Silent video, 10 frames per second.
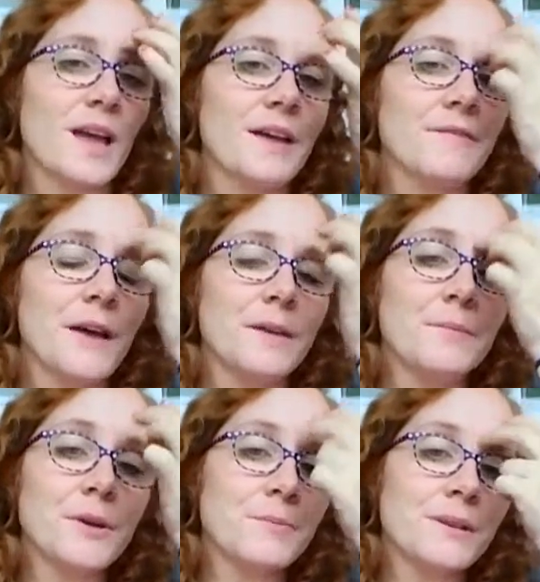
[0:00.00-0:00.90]
I
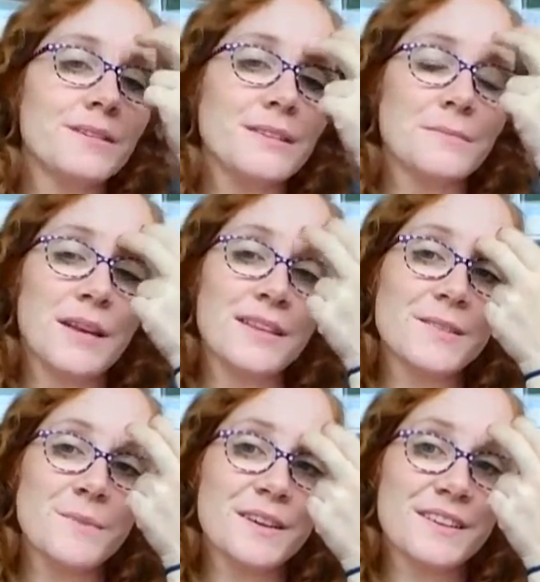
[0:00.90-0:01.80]
find purpose in my
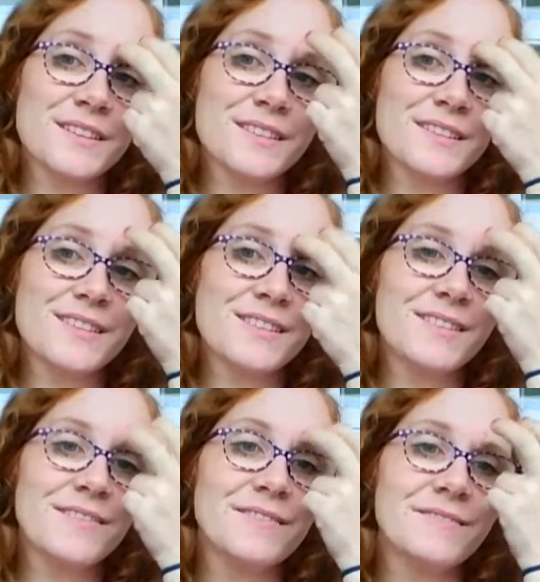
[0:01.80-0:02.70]
experiences.
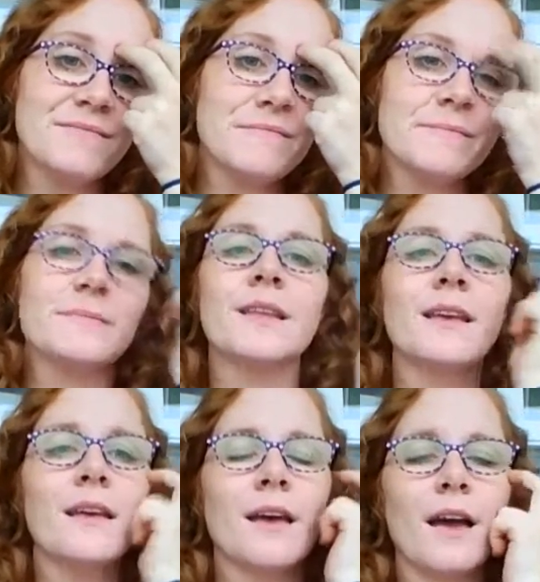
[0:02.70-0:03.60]

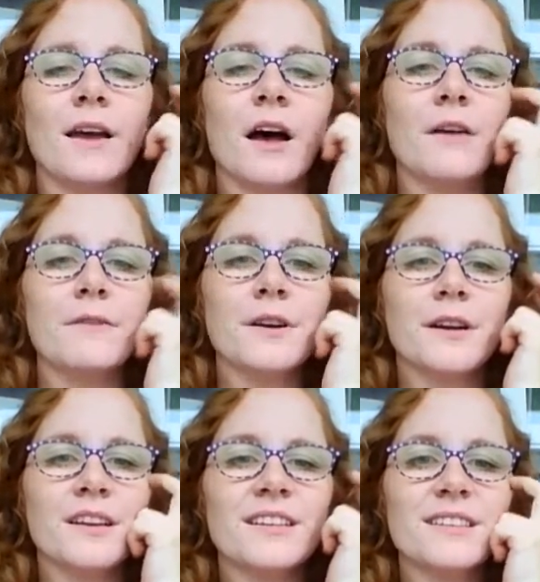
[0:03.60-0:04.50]
I offer
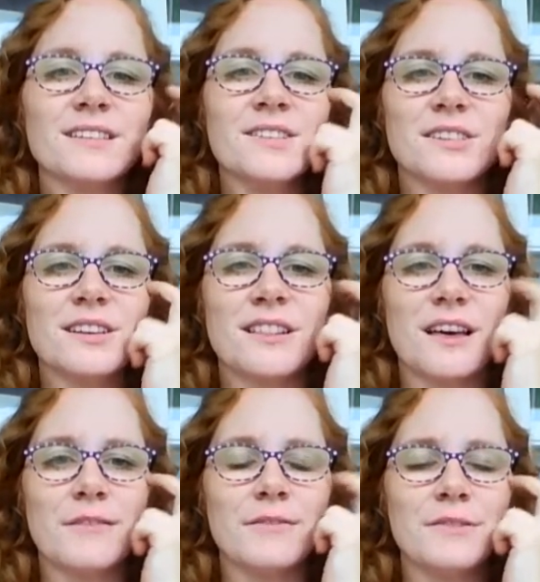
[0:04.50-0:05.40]
unconditional
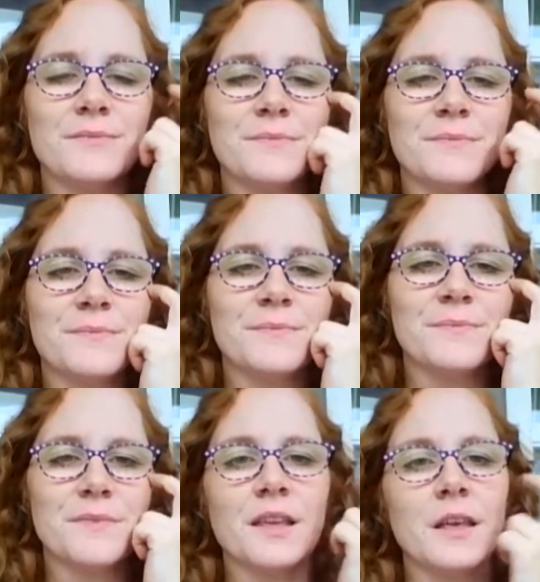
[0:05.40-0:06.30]
love.
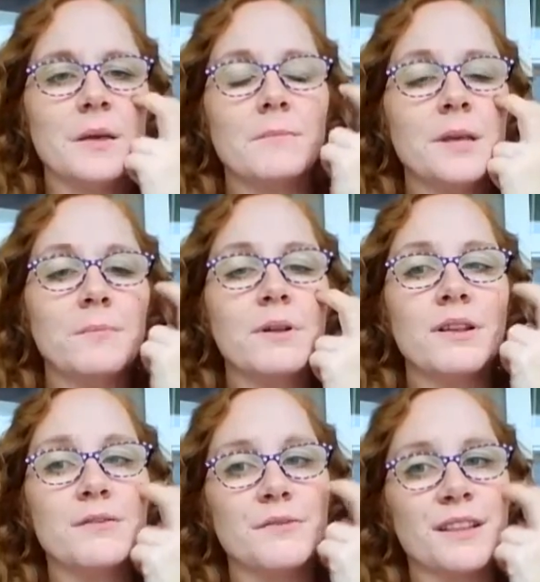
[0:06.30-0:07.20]
People
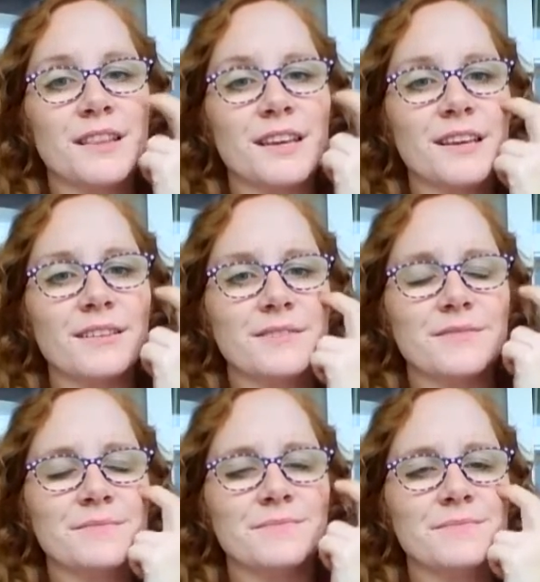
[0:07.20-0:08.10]
are friendly.
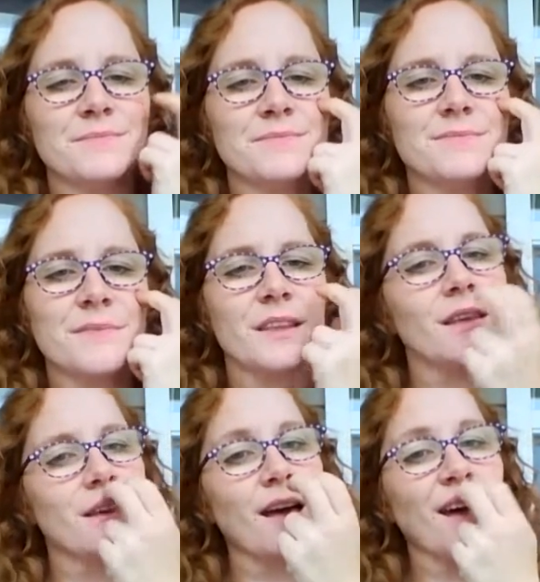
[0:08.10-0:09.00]

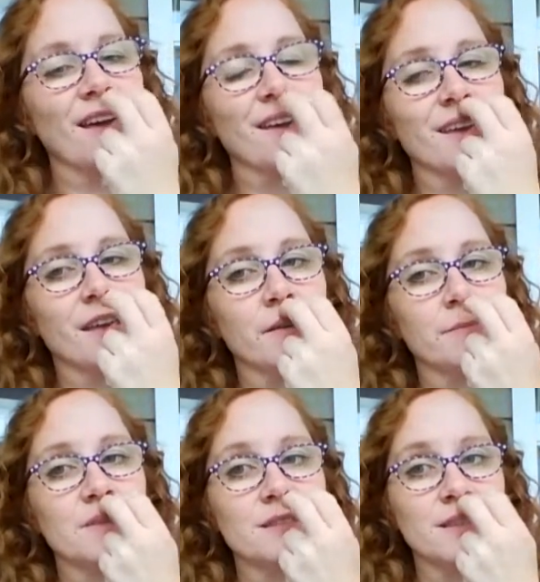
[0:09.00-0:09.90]
I
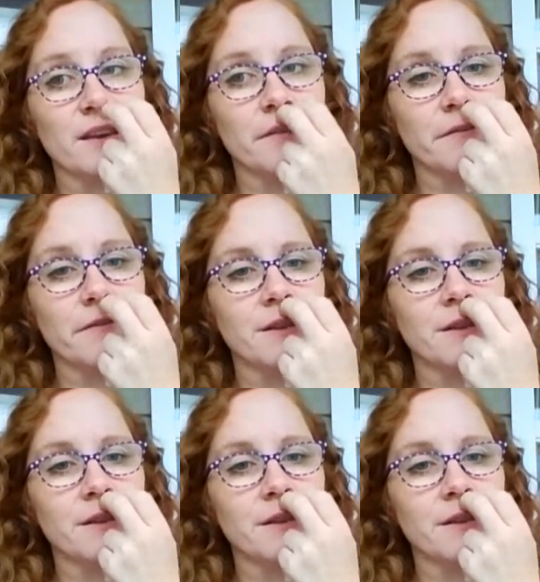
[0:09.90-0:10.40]
am safe.